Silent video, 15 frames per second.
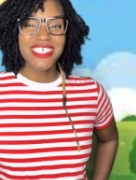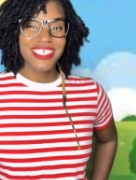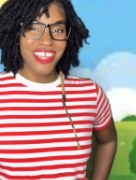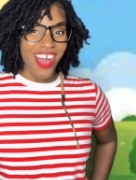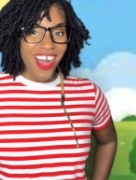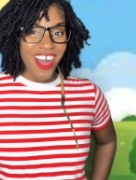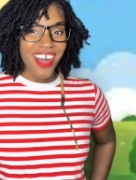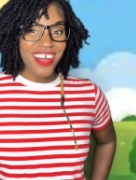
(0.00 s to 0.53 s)

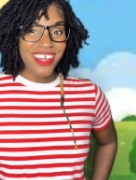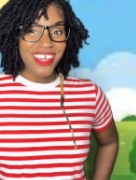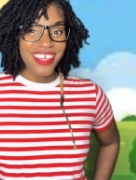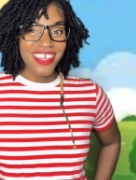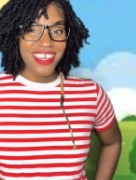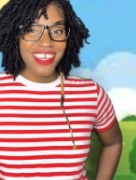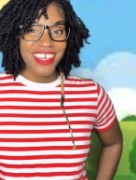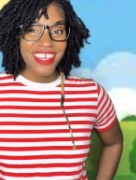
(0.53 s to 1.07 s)
dog?
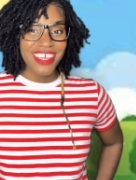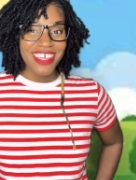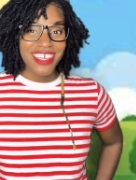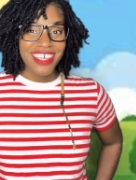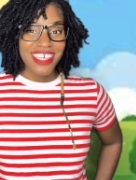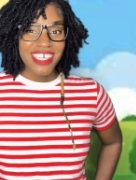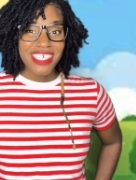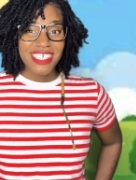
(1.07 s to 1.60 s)

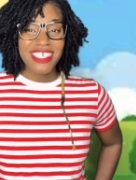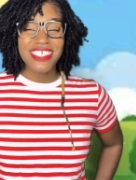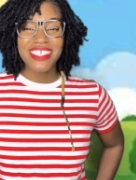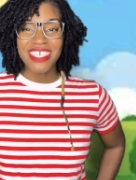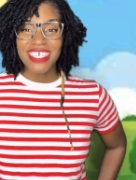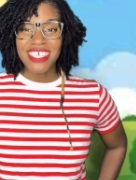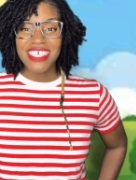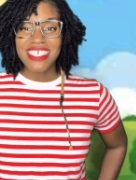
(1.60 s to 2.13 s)

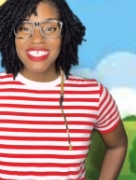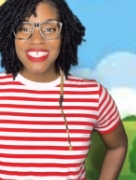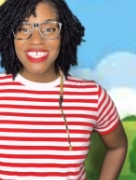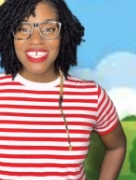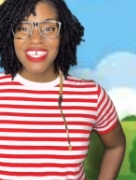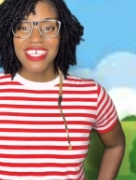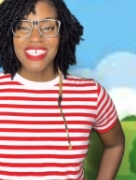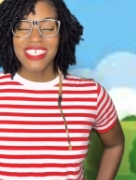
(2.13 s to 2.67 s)
D, d,
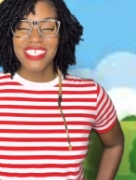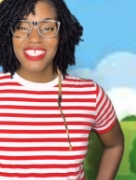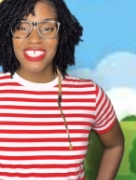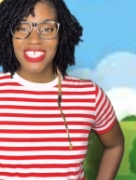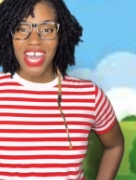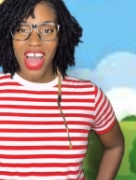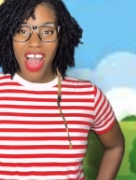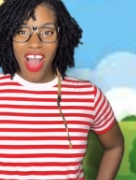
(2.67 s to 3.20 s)

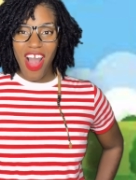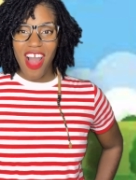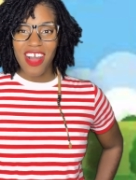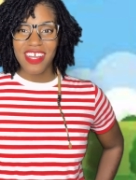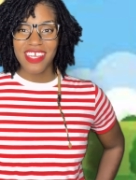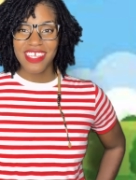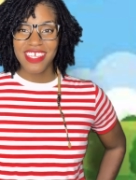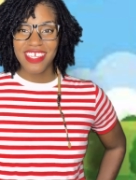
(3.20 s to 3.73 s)

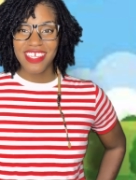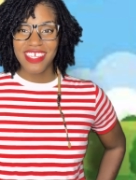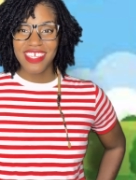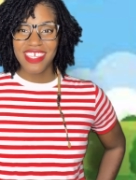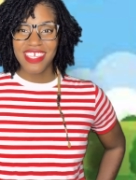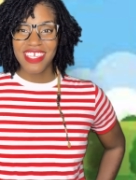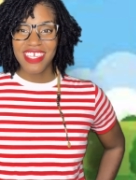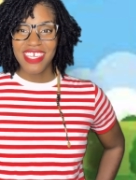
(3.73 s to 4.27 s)
dog.
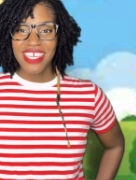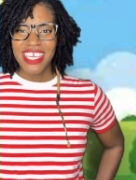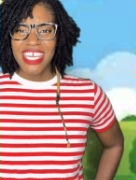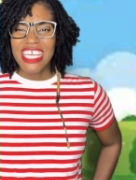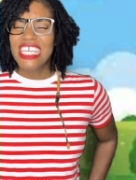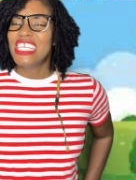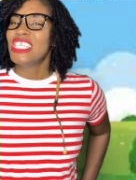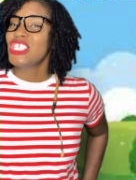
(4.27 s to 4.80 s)

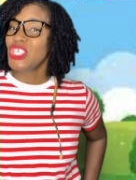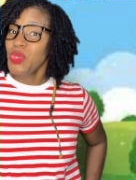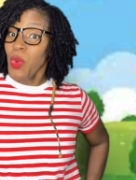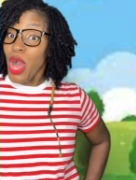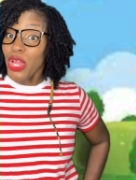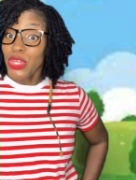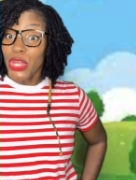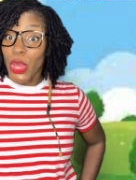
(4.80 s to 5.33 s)
Do you
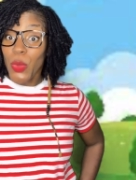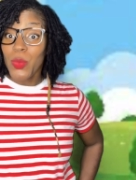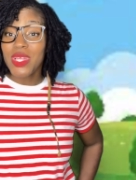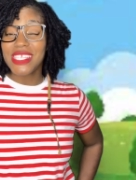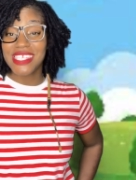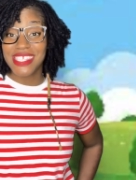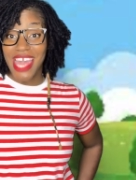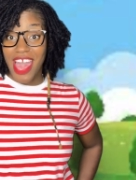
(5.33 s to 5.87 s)
all know
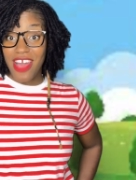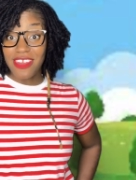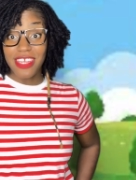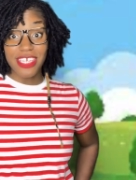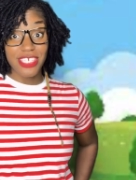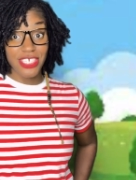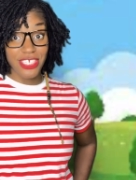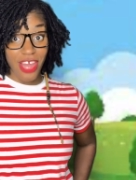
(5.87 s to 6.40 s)
what sound
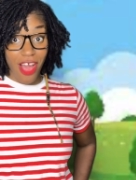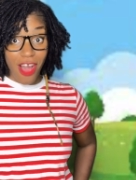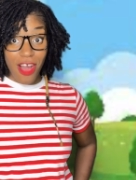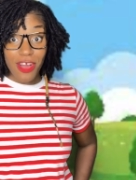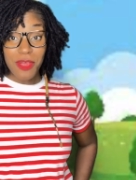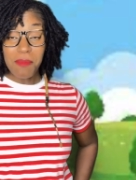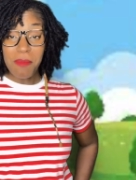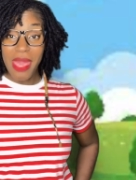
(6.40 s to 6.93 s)
a
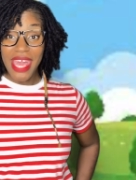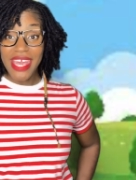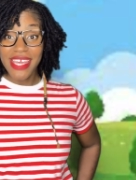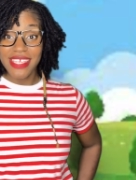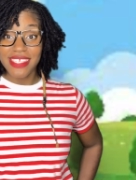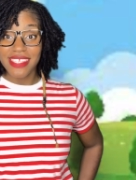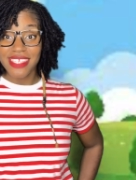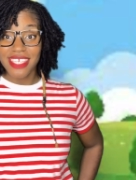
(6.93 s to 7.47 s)
dog makes?